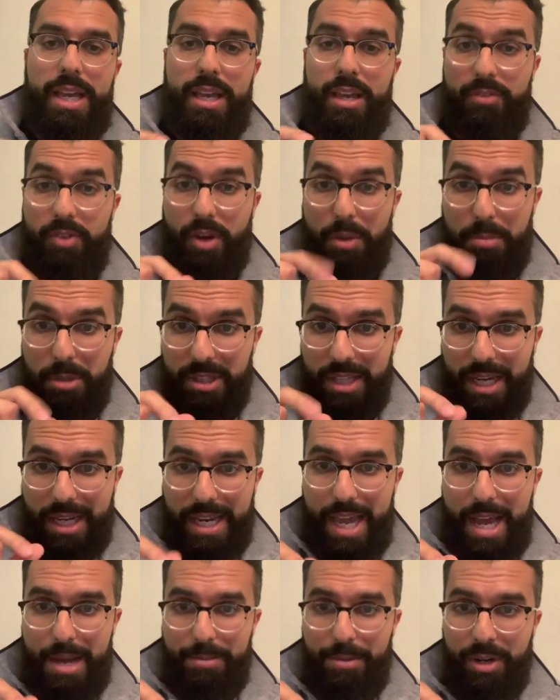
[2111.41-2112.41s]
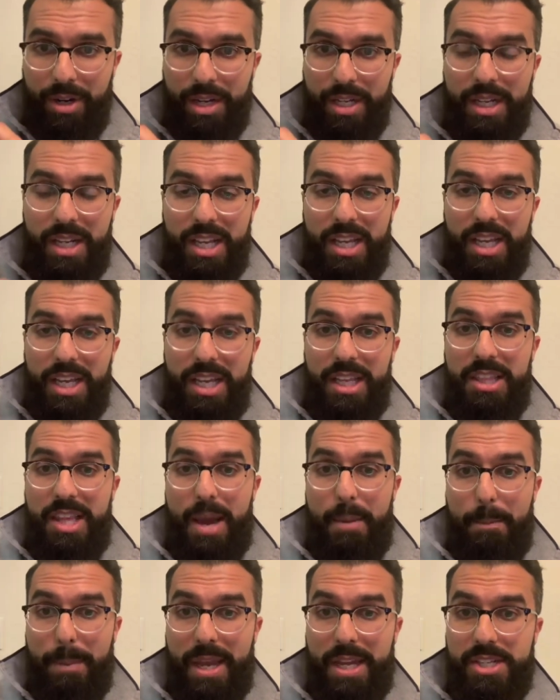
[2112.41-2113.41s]
If I put that cap on and
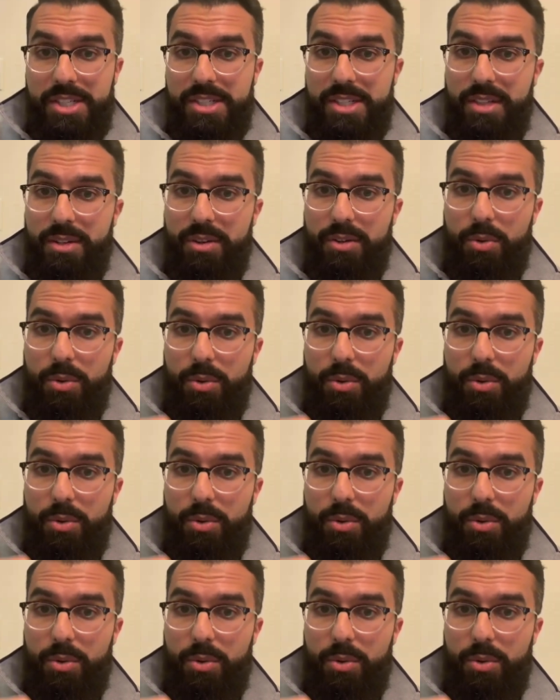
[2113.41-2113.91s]
that patient